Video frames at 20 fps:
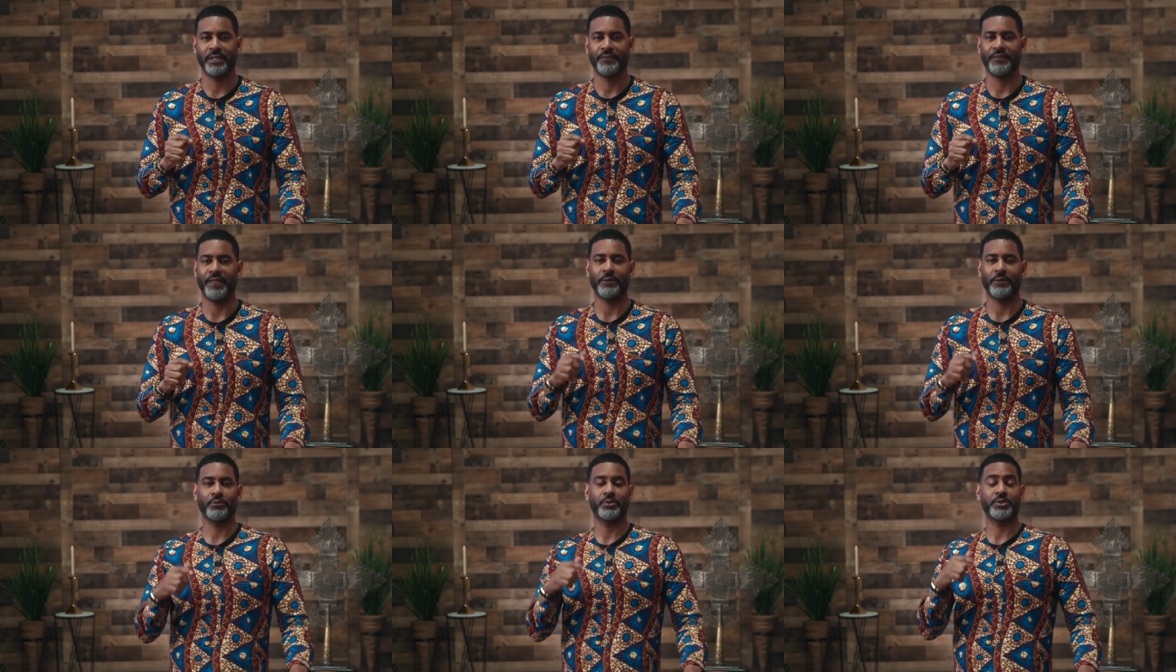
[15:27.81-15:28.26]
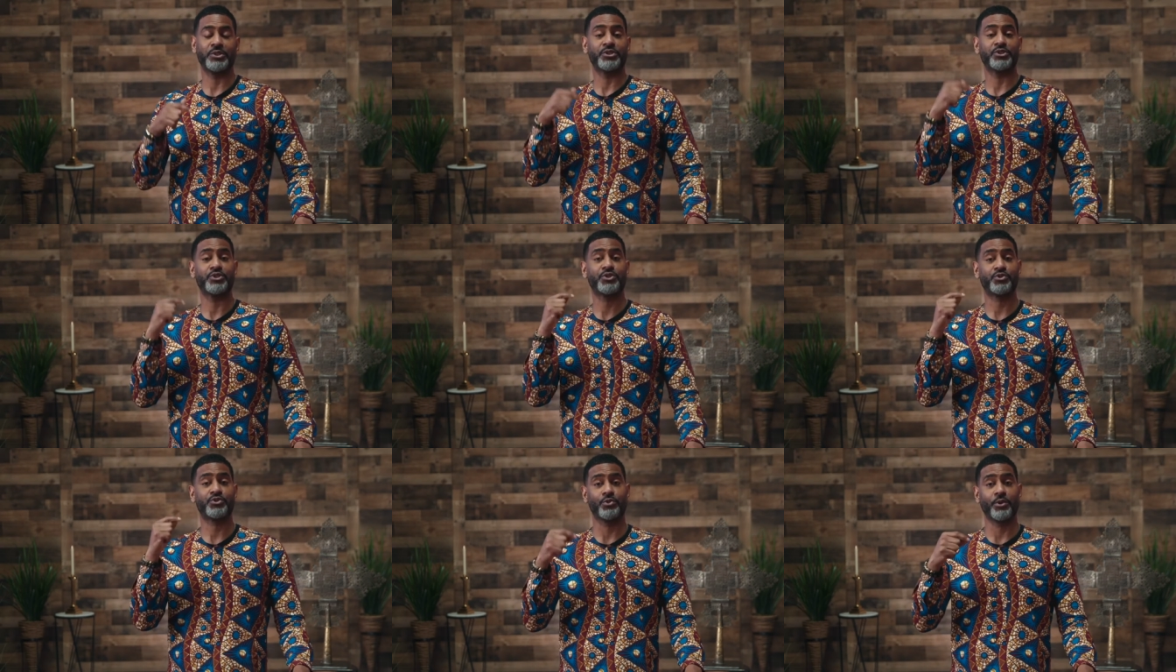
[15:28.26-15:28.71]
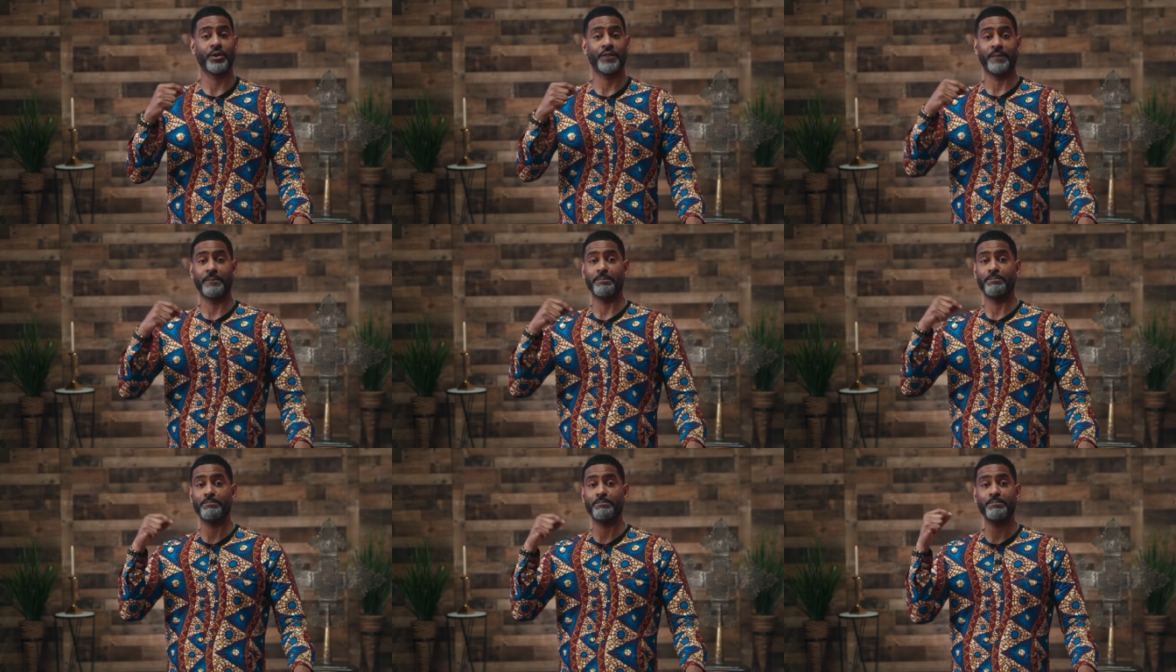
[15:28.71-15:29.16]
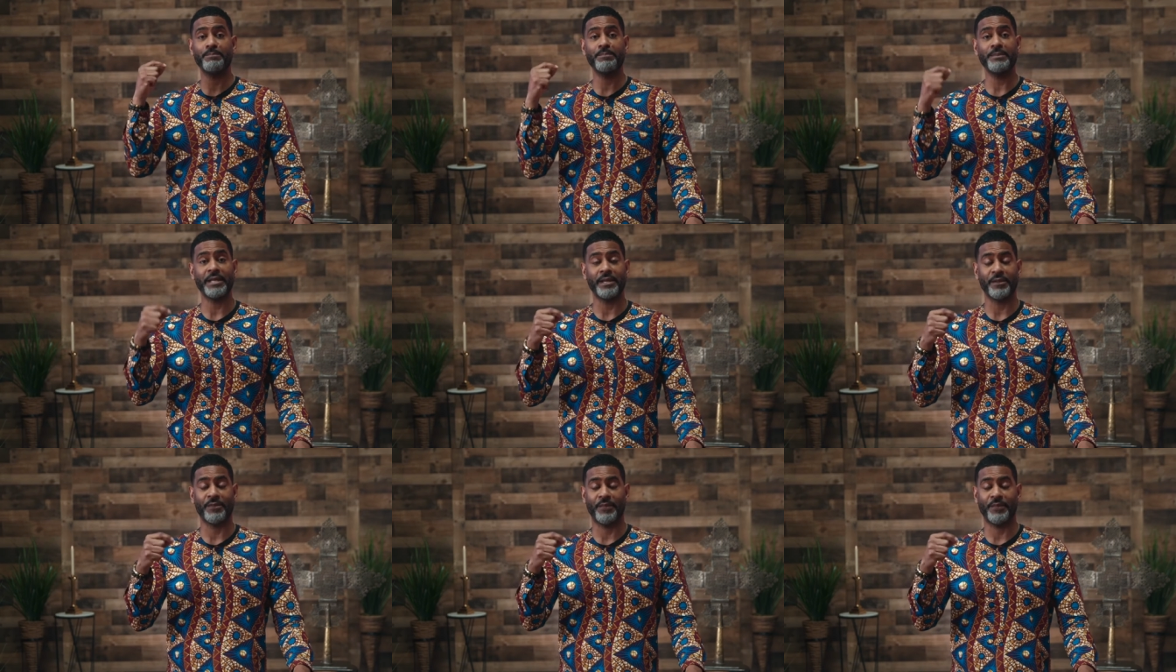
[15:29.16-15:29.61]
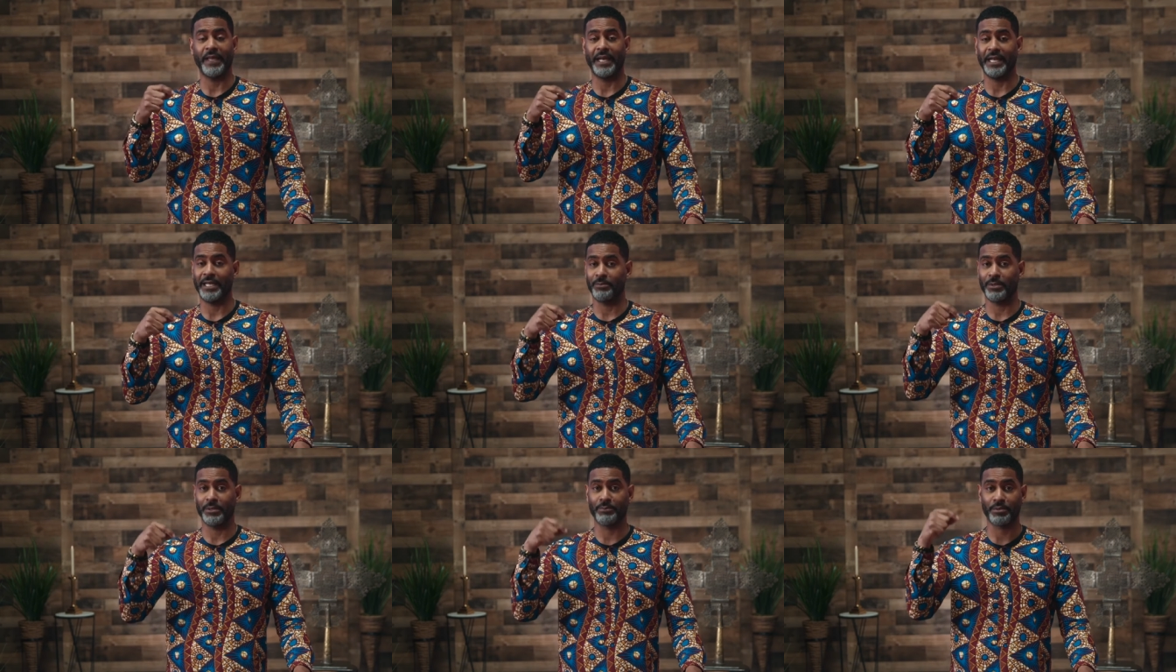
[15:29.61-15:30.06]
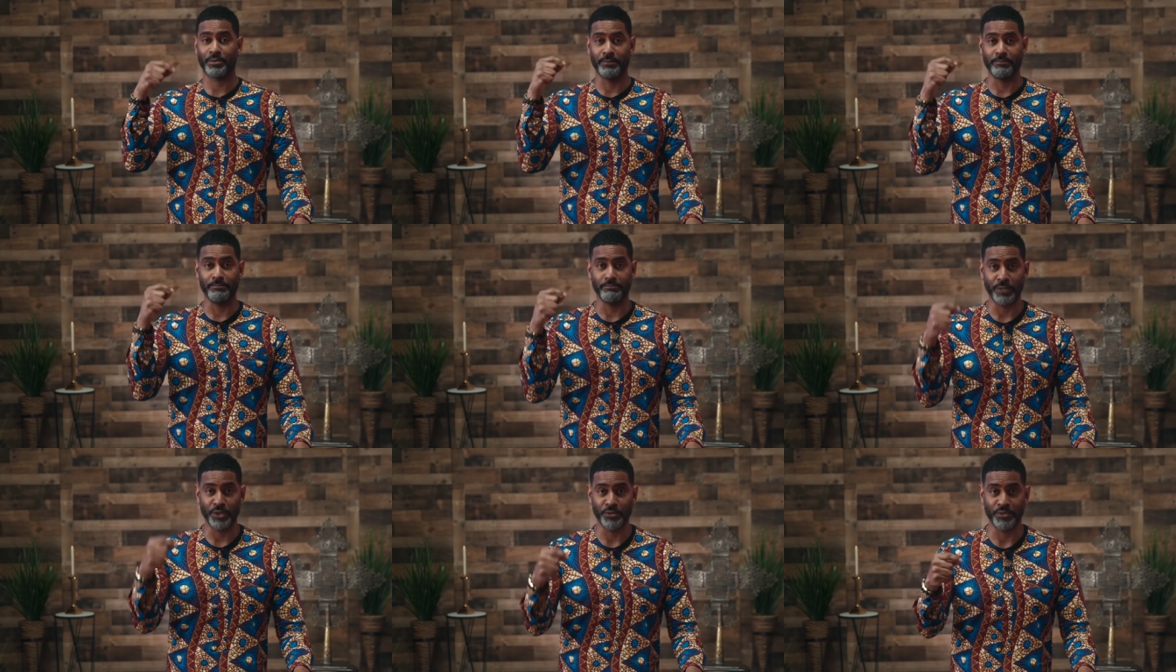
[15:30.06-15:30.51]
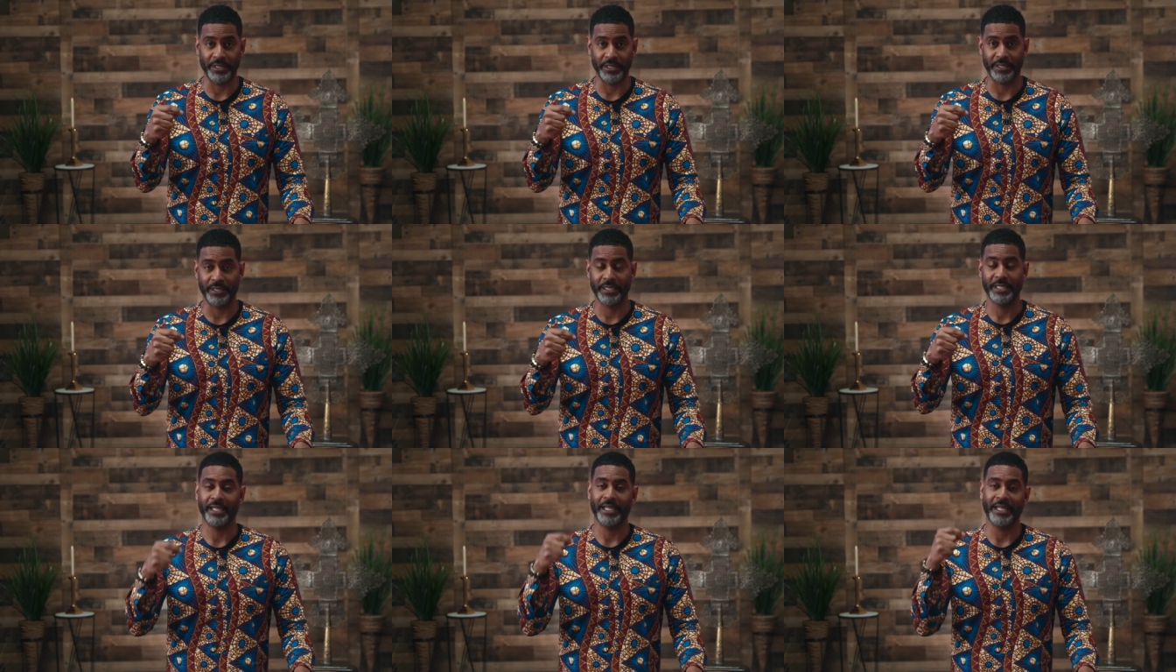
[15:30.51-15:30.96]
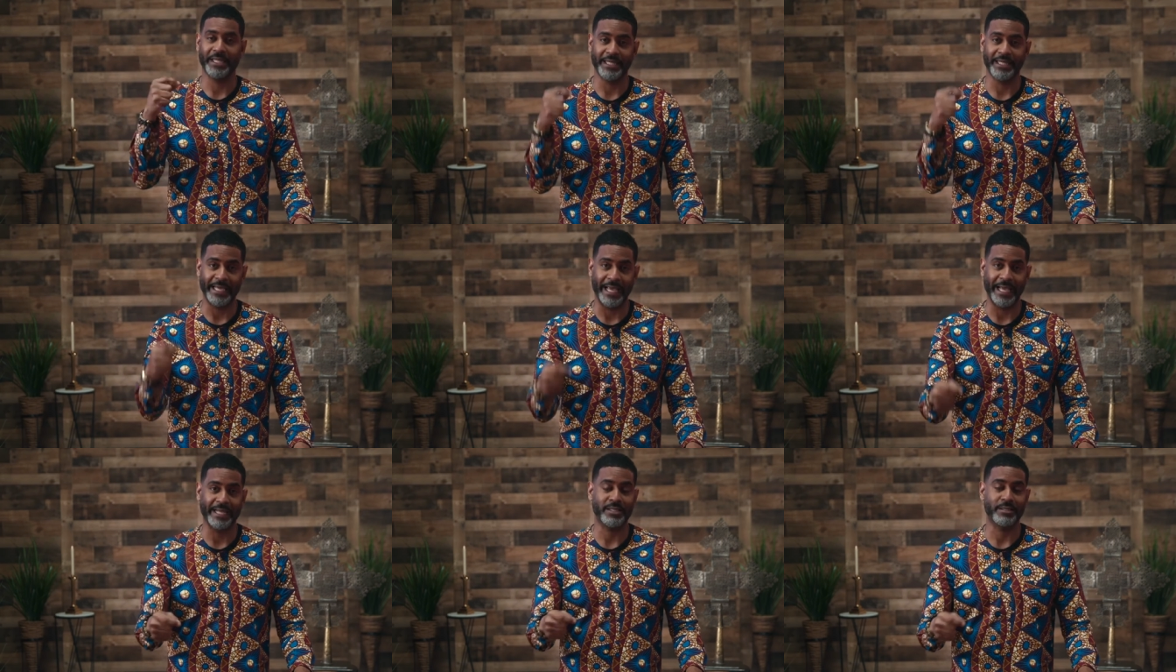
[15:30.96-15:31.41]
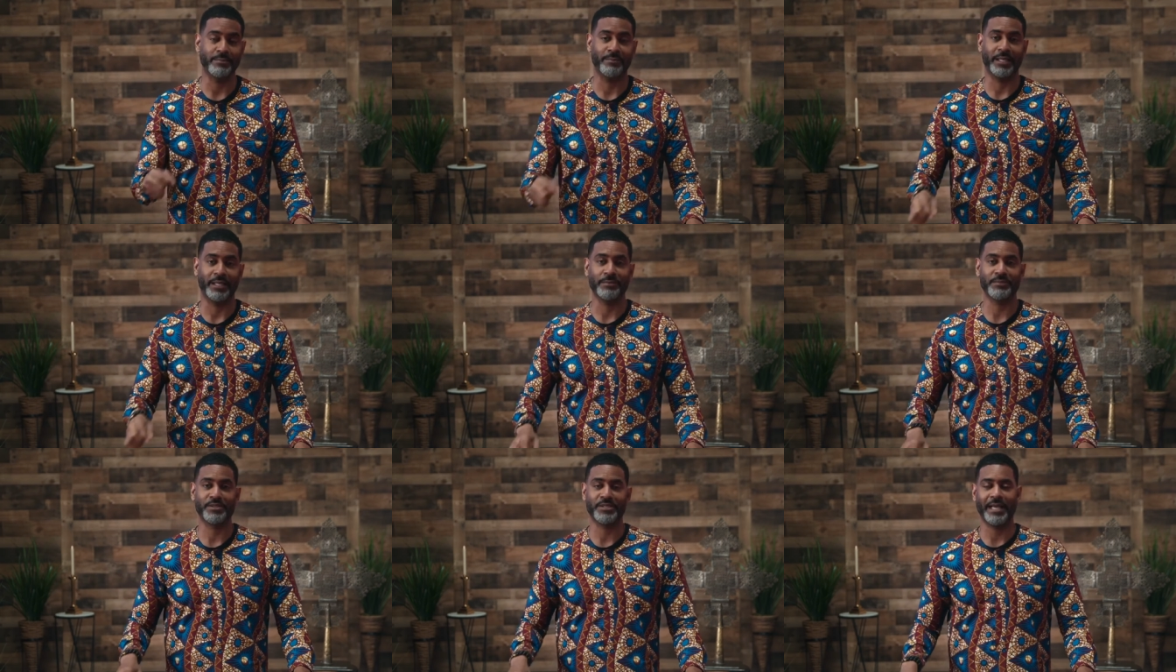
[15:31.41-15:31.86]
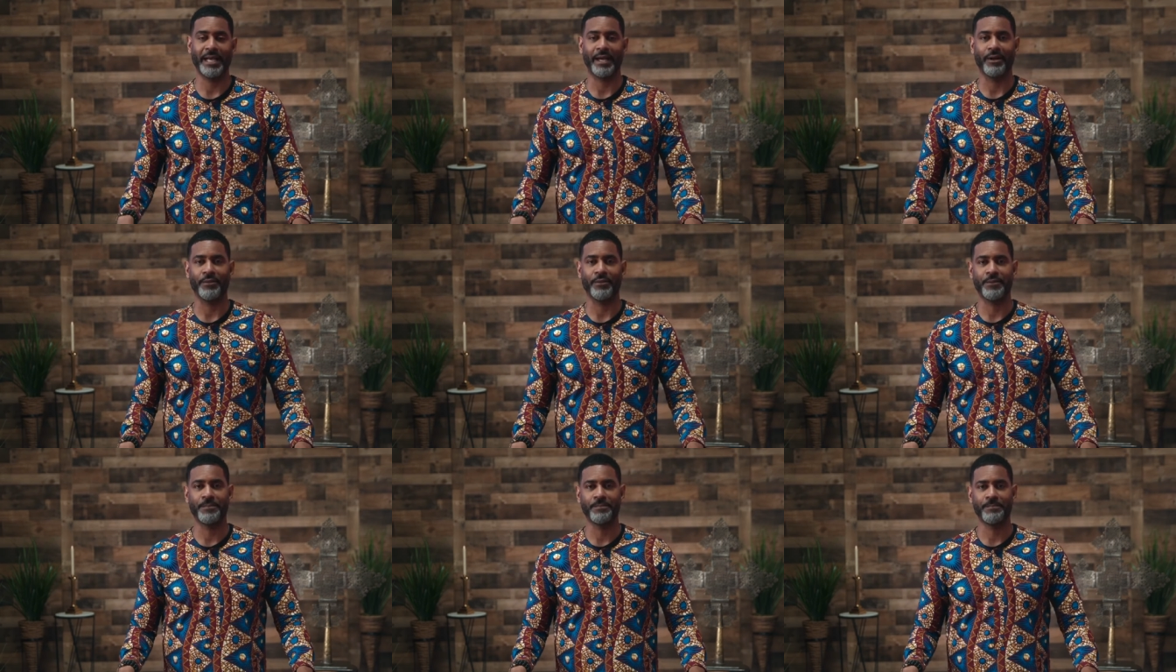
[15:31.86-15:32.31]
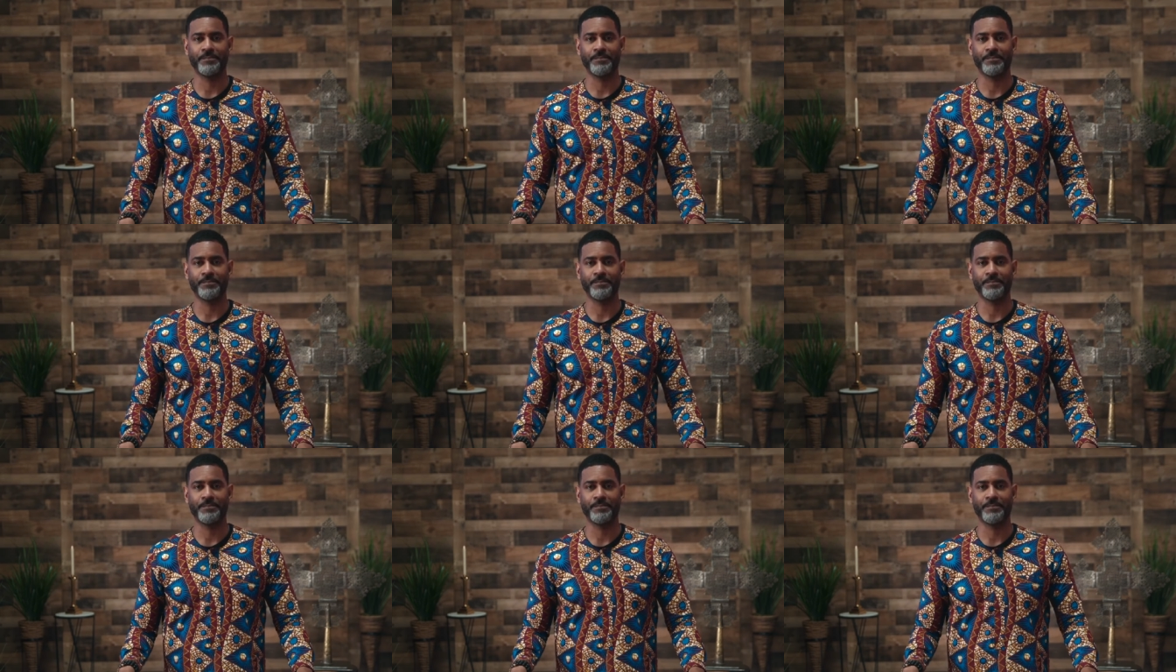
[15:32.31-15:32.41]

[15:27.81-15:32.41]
that would destroy the myth that had been promoted in the antebellum South.